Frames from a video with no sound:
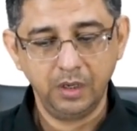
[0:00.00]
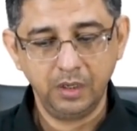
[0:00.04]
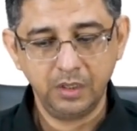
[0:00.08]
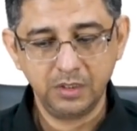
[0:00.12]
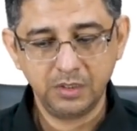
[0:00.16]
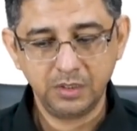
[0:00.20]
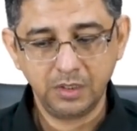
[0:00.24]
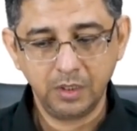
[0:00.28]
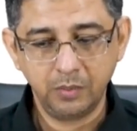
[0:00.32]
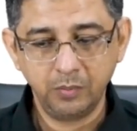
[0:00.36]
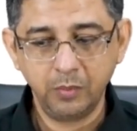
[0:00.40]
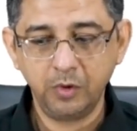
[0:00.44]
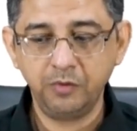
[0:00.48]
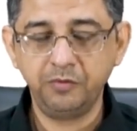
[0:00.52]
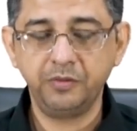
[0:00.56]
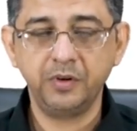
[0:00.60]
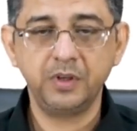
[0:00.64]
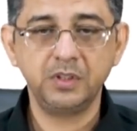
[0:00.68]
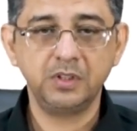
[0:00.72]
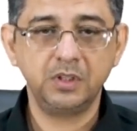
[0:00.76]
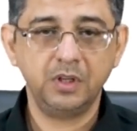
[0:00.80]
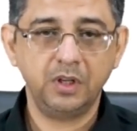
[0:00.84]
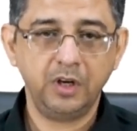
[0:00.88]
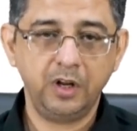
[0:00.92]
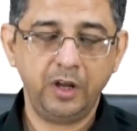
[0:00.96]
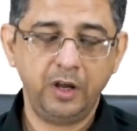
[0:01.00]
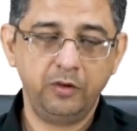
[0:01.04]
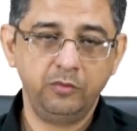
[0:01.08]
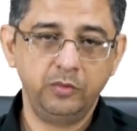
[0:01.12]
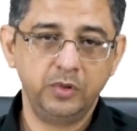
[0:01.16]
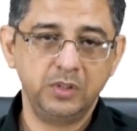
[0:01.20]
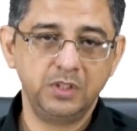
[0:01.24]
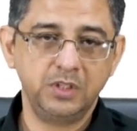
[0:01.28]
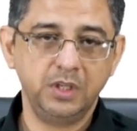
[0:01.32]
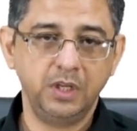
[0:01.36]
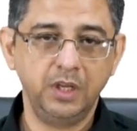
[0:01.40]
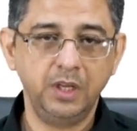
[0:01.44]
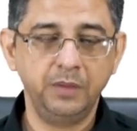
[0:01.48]
some of us are, I would
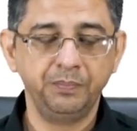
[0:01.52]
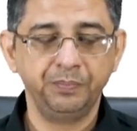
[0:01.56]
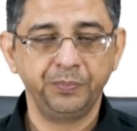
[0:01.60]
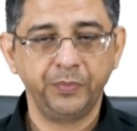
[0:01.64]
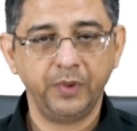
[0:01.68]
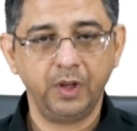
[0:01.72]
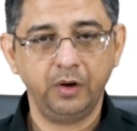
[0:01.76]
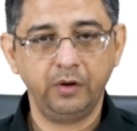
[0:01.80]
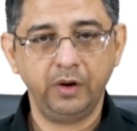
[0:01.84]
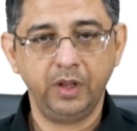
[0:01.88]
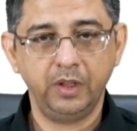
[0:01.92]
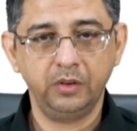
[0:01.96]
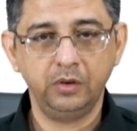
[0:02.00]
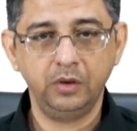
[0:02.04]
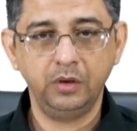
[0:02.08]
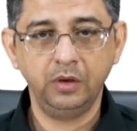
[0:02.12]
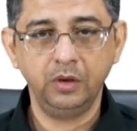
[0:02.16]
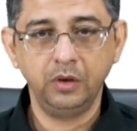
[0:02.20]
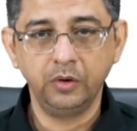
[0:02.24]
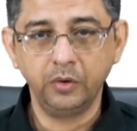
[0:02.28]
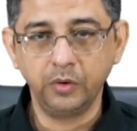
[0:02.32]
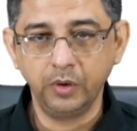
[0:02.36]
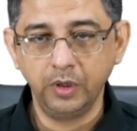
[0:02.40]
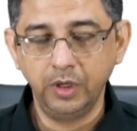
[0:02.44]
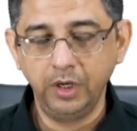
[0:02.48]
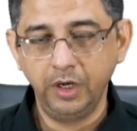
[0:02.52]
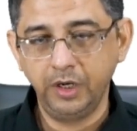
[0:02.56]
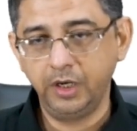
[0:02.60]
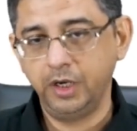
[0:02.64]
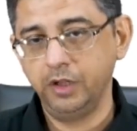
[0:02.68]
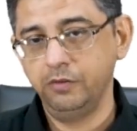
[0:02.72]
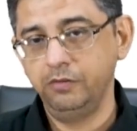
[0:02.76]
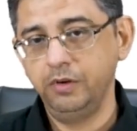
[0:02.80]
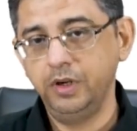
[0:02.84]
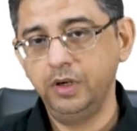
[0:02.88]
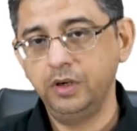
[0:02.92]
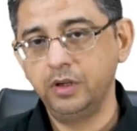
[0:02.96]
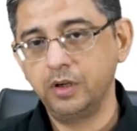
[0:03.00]
say, rather
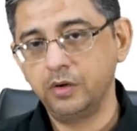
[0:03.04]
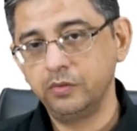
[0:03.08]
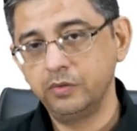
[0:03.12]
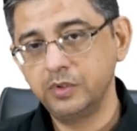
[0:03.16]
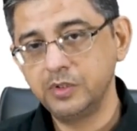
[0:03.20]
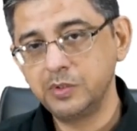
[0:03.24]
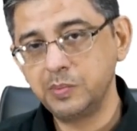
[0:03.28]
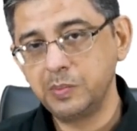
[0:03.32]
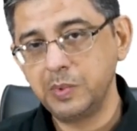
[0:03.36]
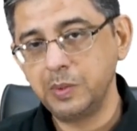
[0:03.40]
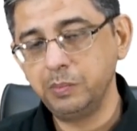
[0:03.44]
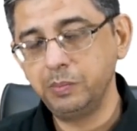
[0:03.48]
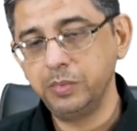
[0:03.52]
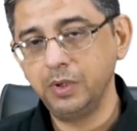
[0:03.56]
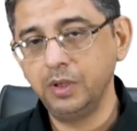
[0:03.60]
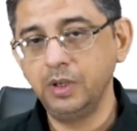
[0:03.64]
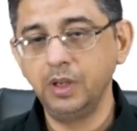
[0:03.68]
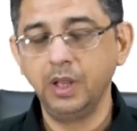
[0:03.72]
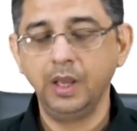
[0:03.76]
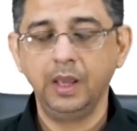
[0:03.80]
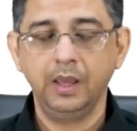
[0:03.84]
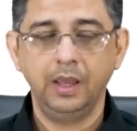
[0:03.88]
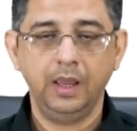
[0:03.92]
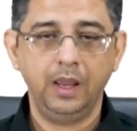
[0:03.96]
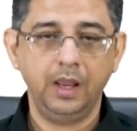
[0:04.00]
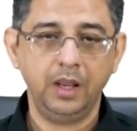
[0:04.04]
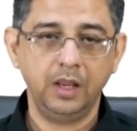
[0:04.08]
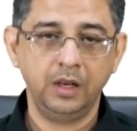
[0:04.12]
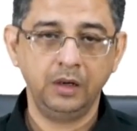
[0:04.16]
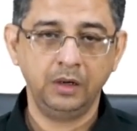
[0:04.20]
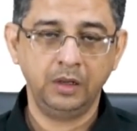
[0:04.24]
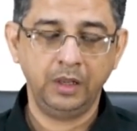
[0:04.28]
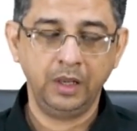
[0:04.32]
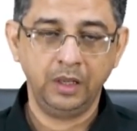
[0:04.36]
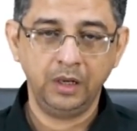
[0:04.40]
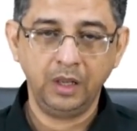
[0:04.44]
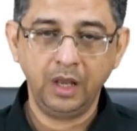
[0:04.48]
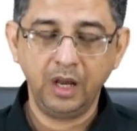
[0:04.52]
relatively nervous people and
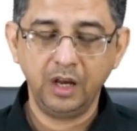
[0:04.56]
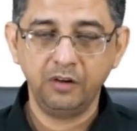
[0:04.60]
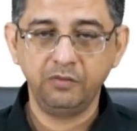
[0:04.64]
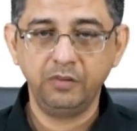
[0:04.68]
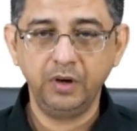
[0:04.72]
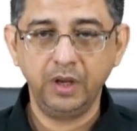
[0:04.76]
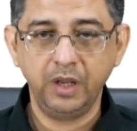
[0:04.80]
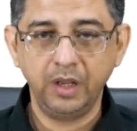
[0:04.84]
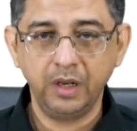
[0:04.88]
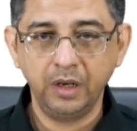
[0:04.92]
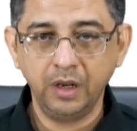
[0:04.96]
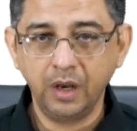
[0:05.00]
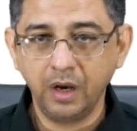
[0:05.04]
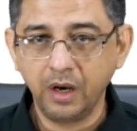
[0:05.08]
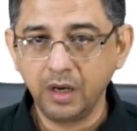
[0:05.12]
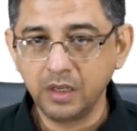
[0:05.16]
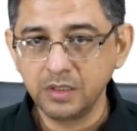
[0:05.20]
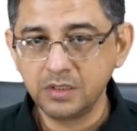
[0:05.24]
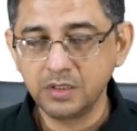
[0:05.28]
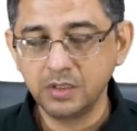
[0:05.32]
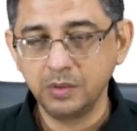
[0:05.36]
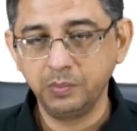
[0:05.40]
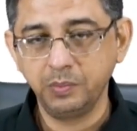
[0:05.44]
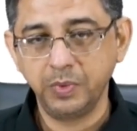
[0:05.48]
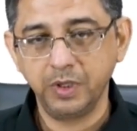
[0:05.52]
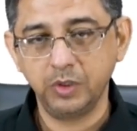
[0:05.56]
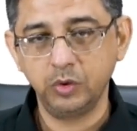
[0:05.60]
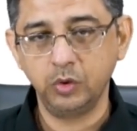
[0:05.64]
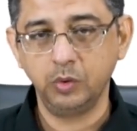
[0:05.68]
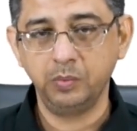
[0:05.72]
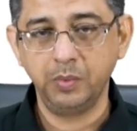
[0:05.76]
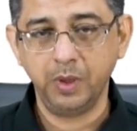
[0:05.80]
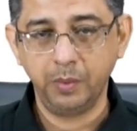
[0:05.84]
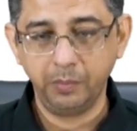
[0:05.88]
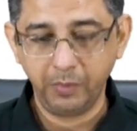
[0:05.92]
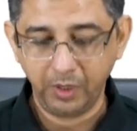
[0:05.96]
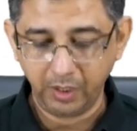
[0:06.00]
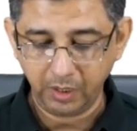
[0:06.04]
can have an enhanced
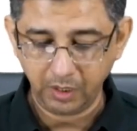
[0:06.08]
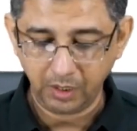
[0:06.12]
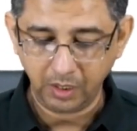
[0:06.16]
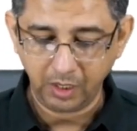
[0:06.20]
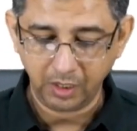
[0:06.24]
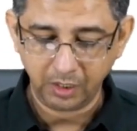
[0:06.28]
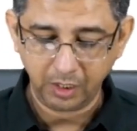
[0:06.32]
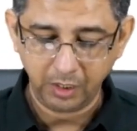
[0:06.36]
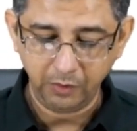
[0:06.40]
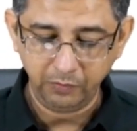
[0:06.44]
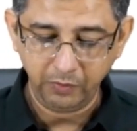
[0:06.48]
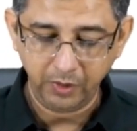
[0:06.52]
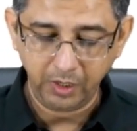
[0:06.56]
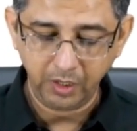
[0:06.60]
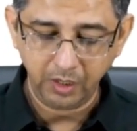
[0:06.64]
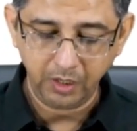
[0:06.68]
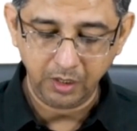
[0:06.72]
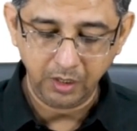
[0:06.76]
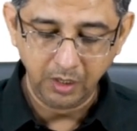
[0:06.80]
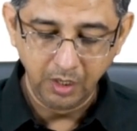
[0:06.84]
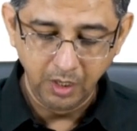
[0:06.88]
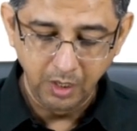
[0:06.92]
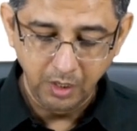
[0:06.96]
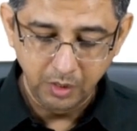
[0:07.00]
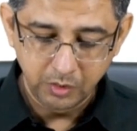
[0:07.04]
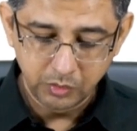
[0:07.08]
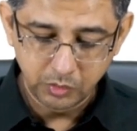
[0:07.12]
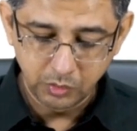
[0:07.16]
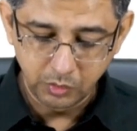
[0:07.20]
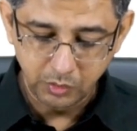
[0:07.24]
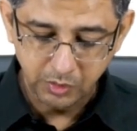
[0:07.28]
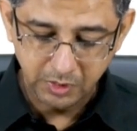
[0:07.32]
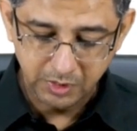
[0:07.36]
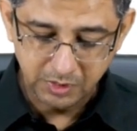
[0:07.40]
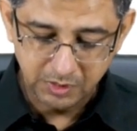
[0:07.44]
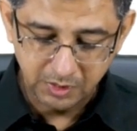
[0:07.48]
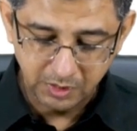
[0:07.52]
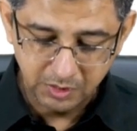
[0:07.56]
sympathomimetic activity. So
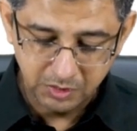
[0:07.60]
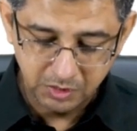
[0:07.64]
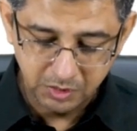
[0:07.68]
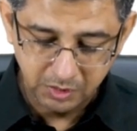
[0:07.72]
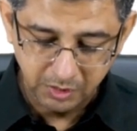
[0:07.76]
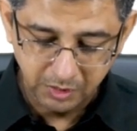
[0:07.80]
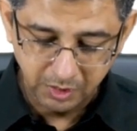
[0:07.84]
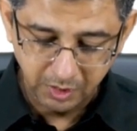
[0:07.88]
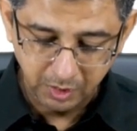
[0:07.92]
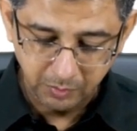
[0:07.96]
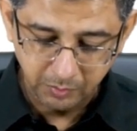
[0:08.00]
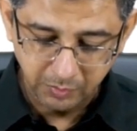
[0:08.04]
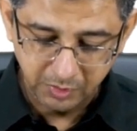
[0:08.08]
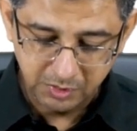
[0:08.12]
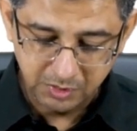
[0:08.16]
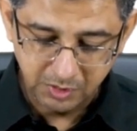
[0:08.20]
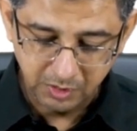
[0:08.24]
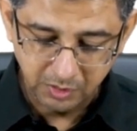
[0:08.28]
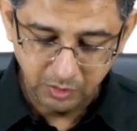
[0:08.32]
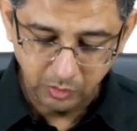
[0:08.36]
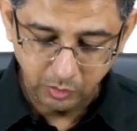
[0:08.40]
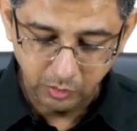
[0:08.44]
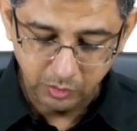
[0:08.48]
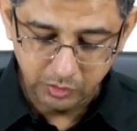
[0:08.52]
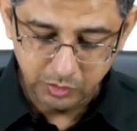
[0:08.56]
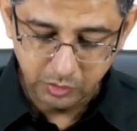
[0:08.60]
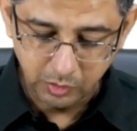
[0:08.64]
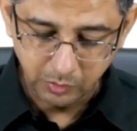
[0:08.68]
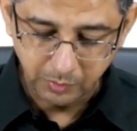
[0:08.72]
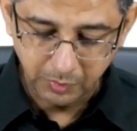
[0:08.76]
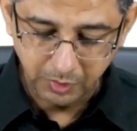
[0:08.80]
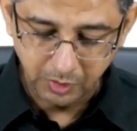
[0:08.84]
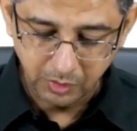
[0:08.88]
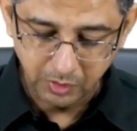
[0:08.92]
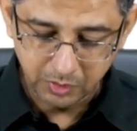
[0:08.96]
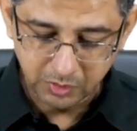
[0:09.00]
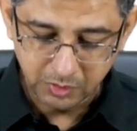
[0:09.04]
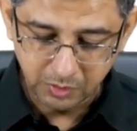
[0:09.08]
essential tremors are also
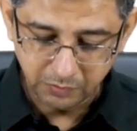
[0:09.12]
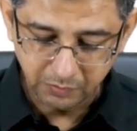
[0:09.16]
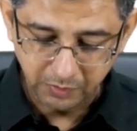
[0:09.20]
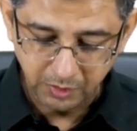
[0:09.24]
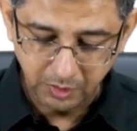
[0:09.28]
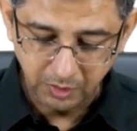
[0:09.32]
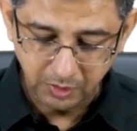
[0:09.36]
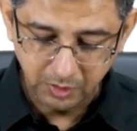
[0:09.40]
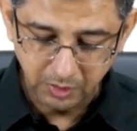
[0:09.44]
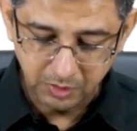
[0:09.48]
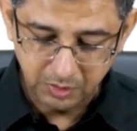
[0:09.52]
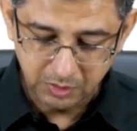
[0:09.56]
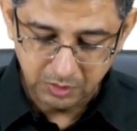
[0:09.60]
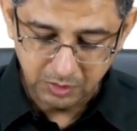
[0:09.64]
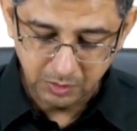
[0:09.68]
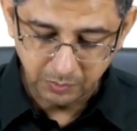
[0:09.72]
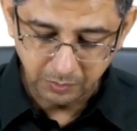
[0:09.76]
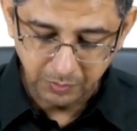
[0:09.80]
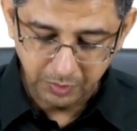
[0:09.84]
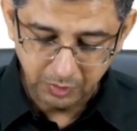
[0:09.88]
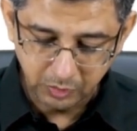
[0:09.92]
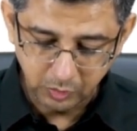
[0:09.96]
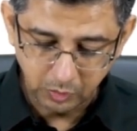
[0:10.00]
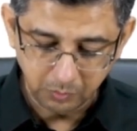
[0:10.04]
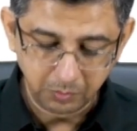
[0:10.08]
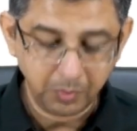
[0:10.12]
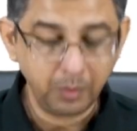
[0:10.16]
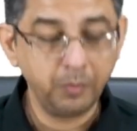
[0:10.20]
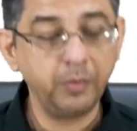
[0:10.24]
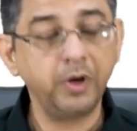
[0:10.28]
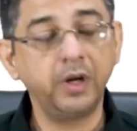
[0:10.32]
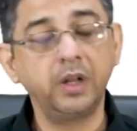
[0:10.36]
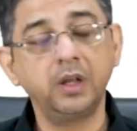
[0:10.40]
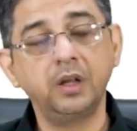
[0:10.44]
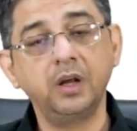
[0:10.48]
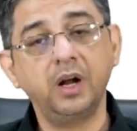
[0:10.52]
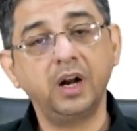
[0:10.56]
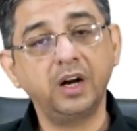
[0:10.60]
because of increased
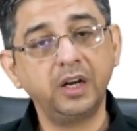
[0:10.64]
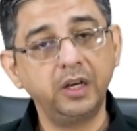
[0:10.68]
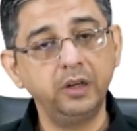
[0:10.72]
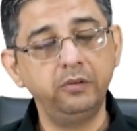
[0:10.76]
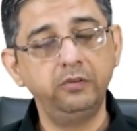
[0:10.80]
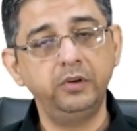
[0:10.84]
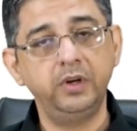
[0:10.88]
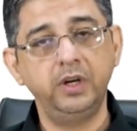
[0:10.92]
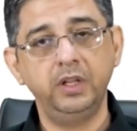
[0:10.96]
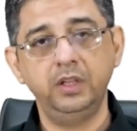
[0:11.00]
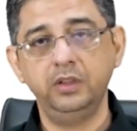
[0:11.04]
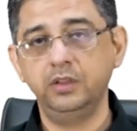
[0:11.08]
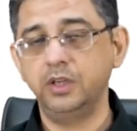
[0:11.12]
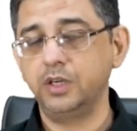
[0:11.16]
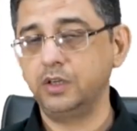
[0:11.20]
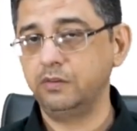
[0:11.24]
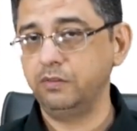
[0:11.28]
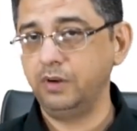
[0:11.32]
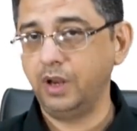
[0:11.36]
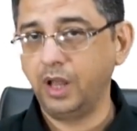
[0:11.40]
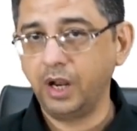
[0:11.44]
sympathomimetic activity that will